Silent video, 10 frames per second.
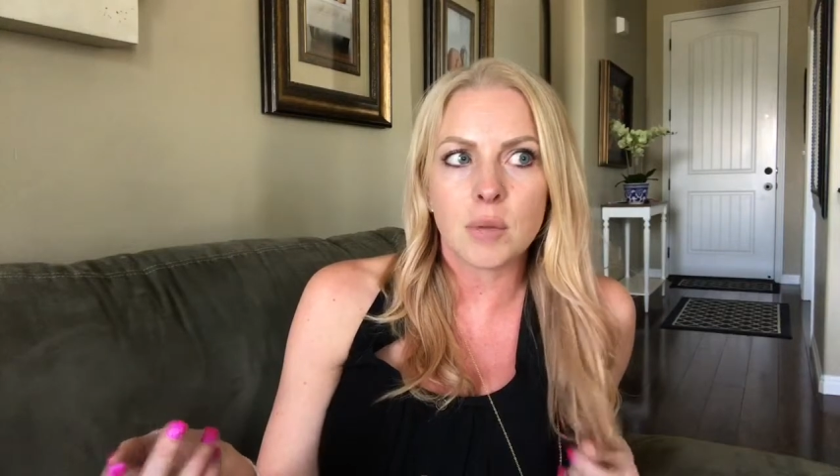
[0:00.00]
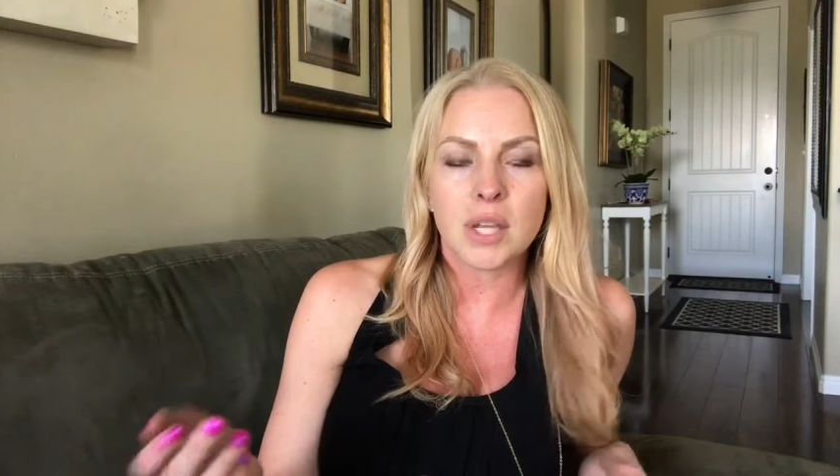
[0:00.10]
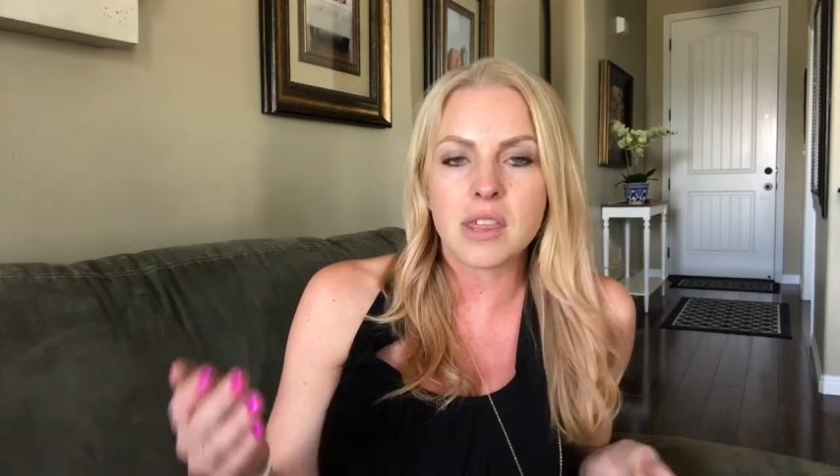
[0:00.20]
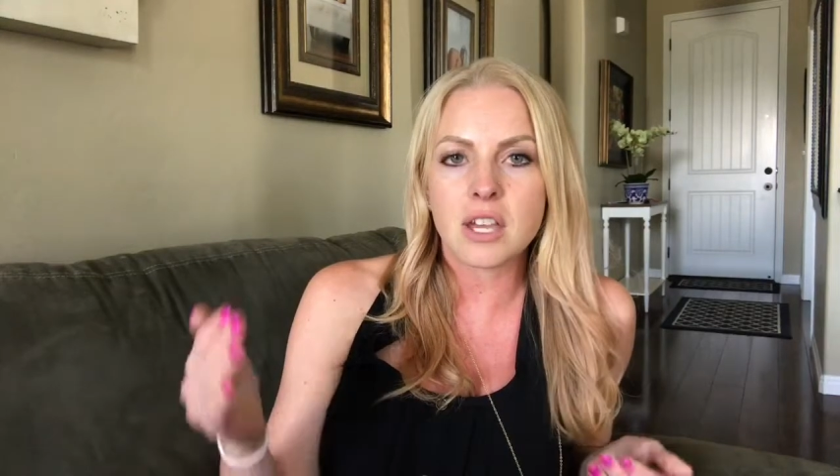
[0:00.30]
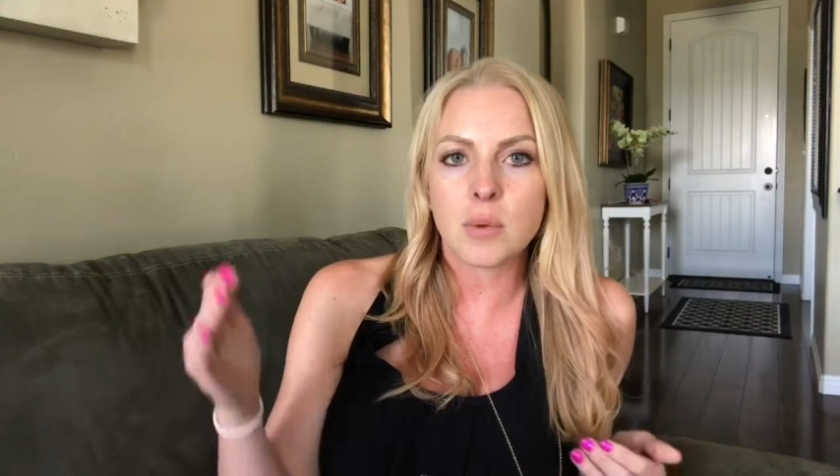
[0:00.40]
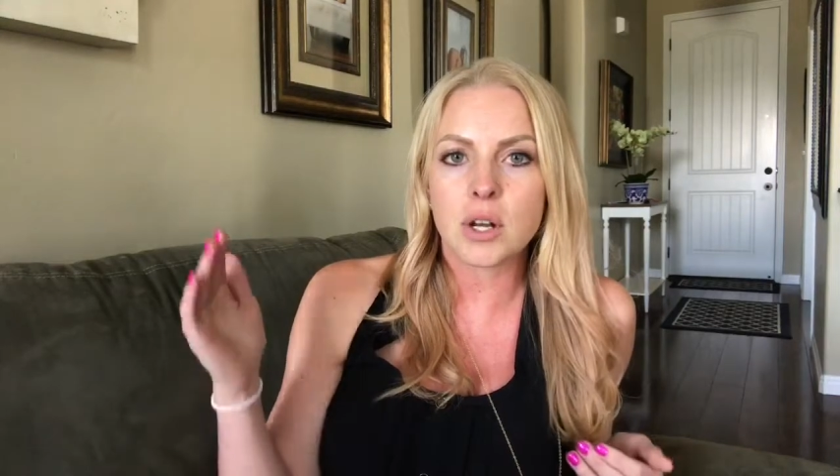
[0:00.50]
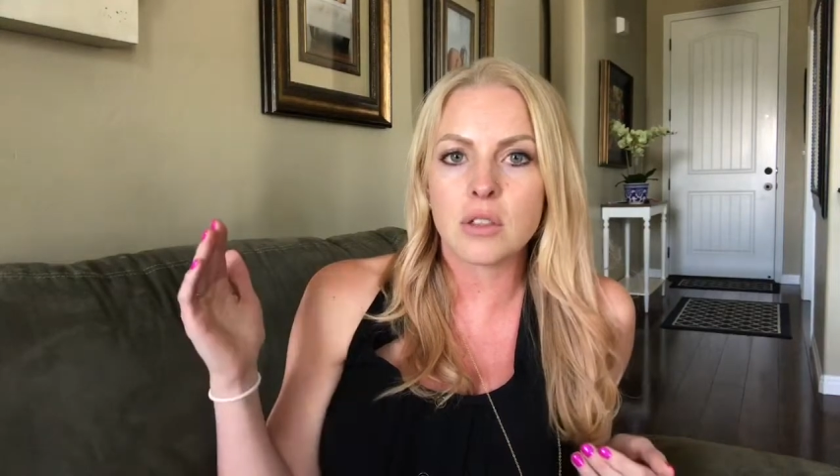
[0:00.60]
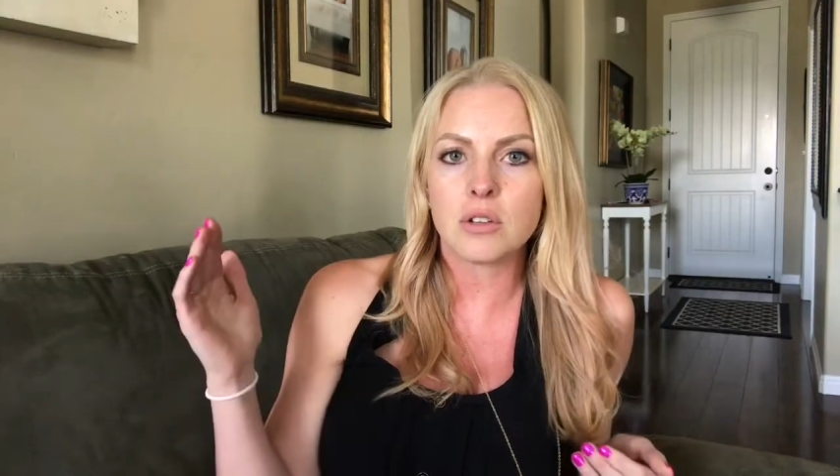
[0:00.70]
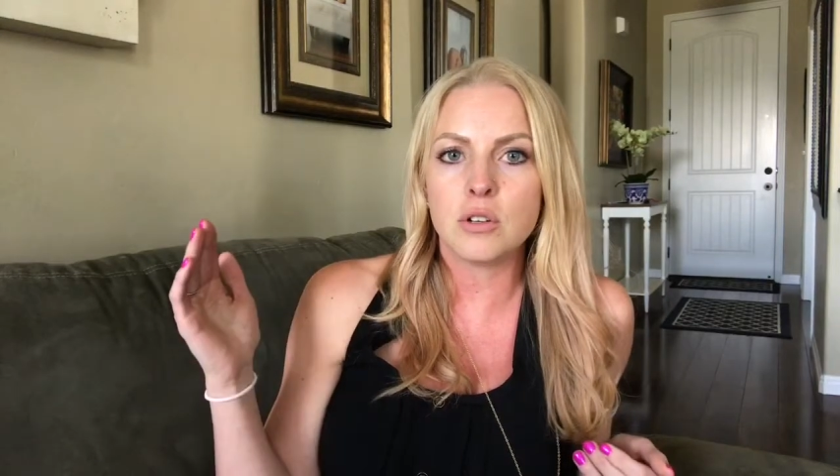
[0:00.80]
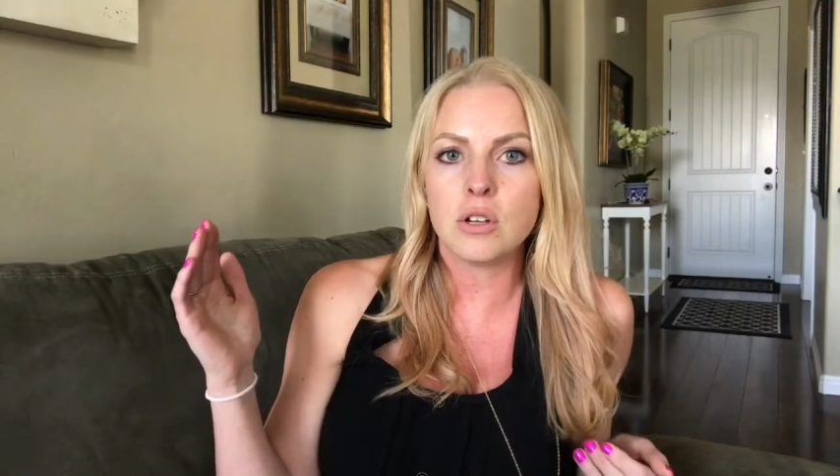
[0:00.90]
I mean, think about all
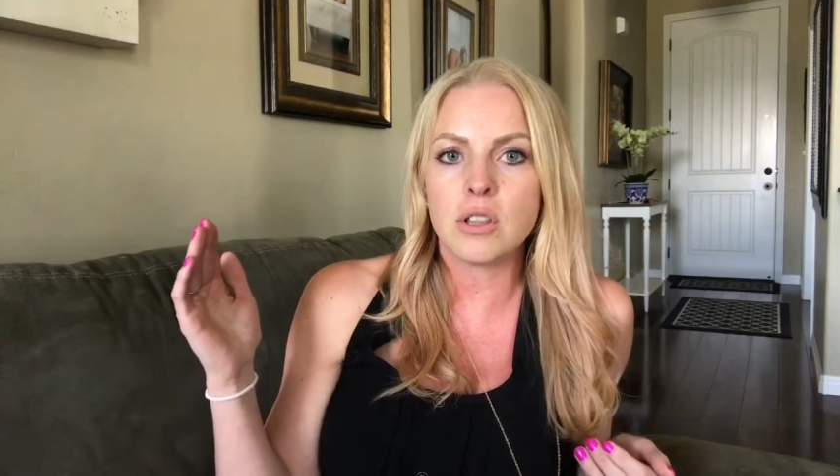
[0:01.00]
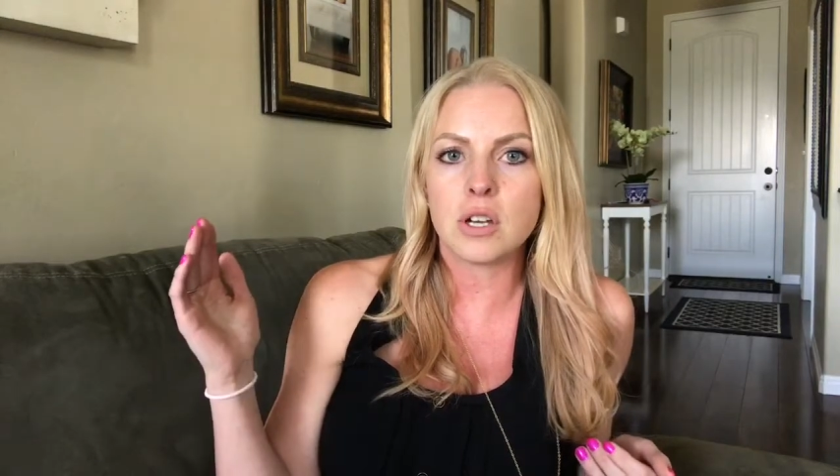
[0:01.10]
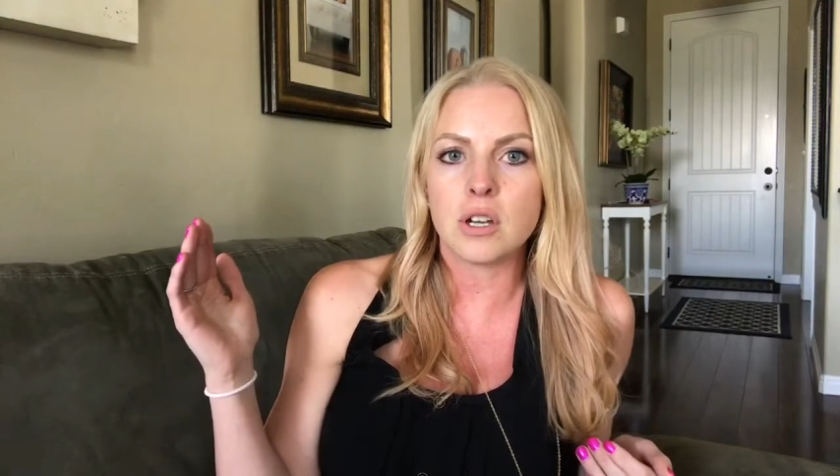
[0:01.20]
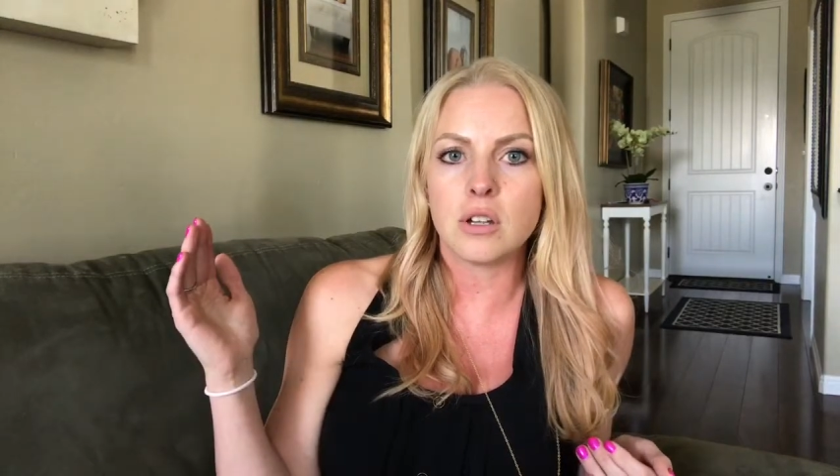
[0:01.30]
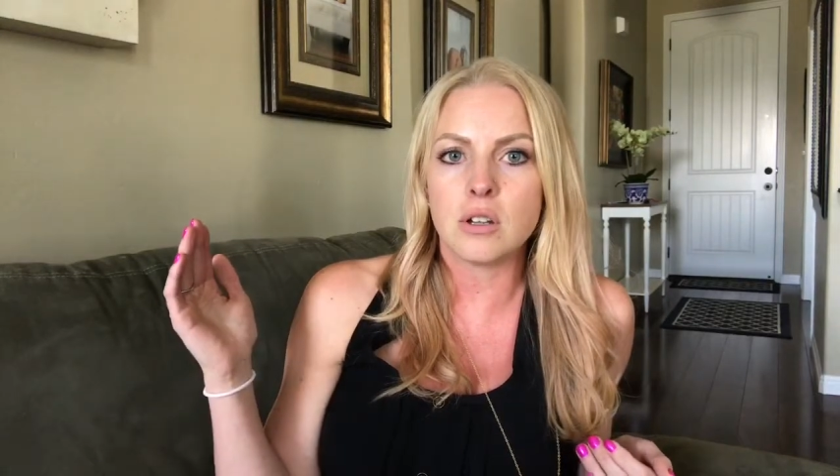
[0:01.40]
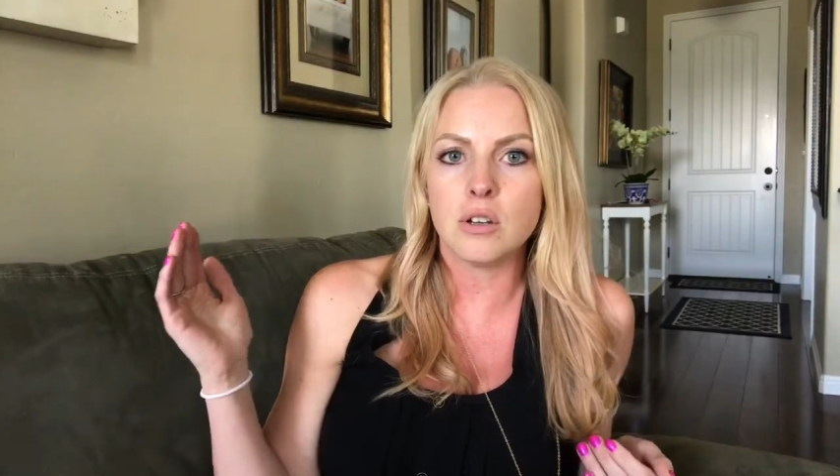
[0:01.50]
the